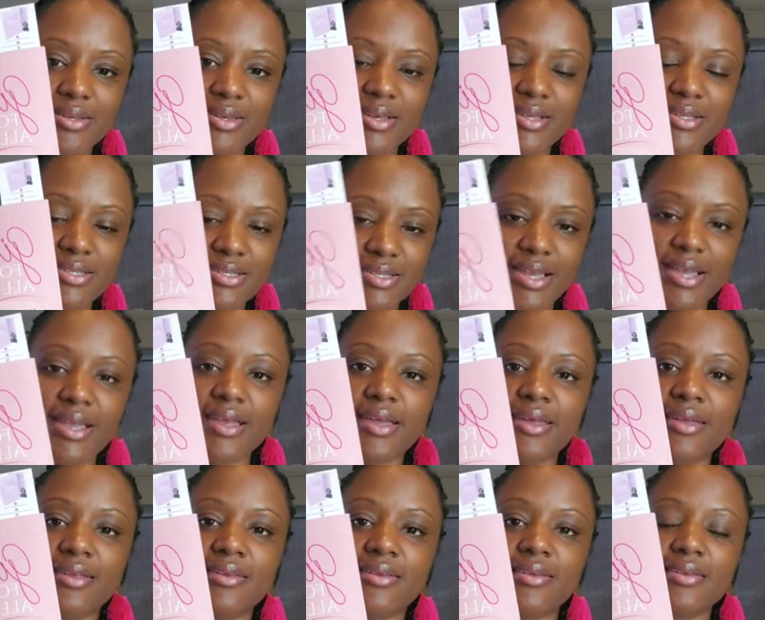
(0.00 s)
and
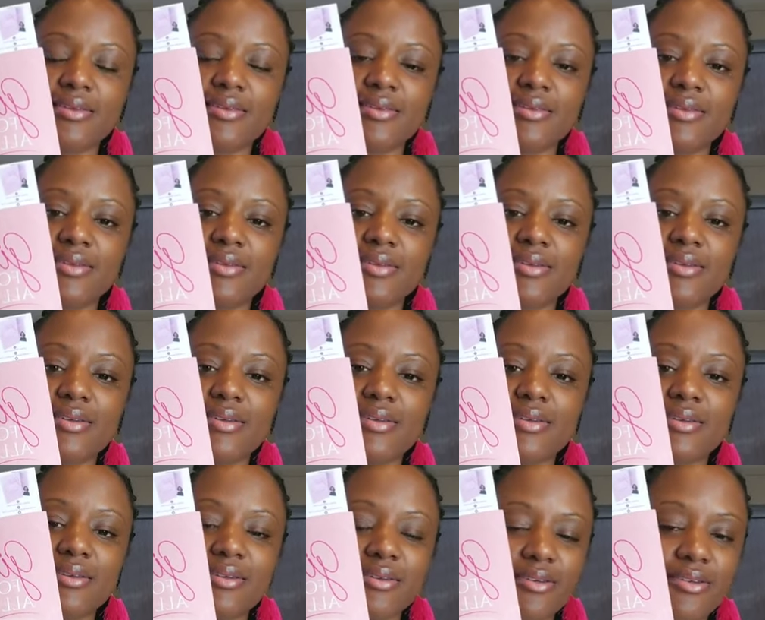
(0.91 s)
saying,
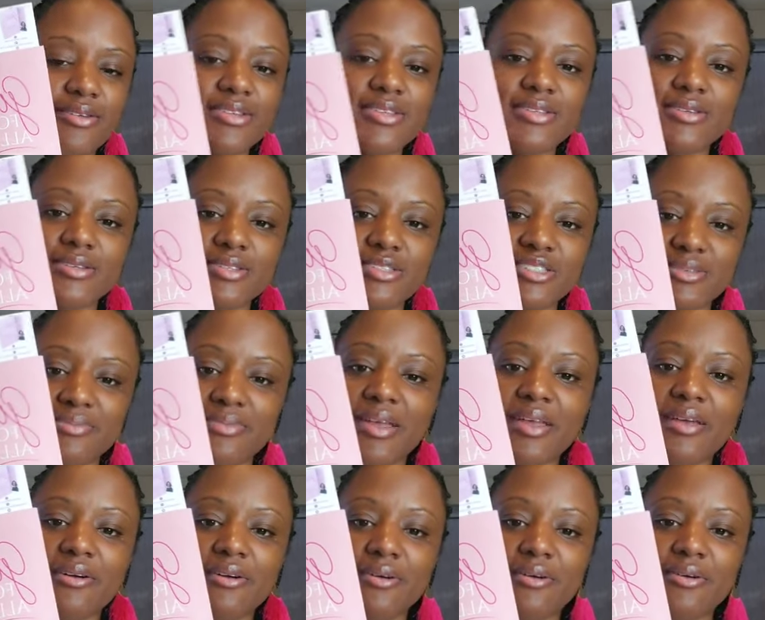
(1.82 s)
girl,
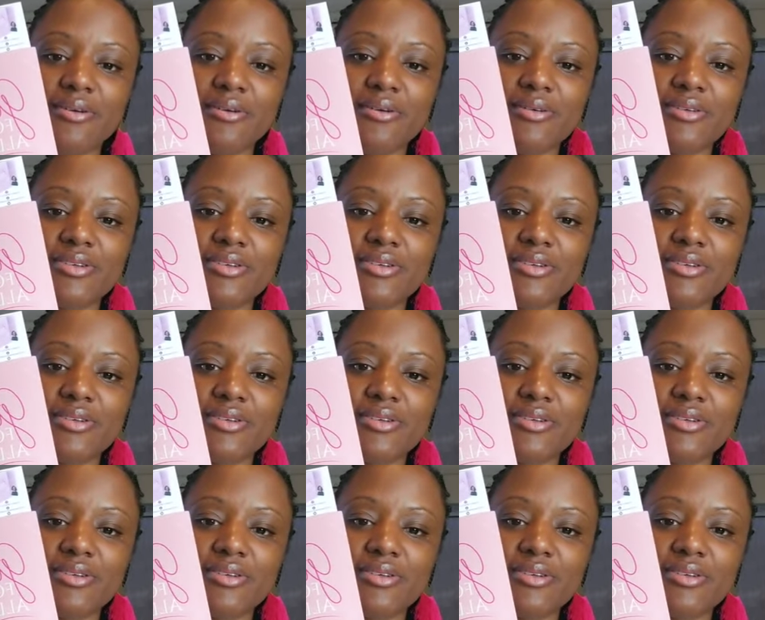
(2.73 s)
Shabelle,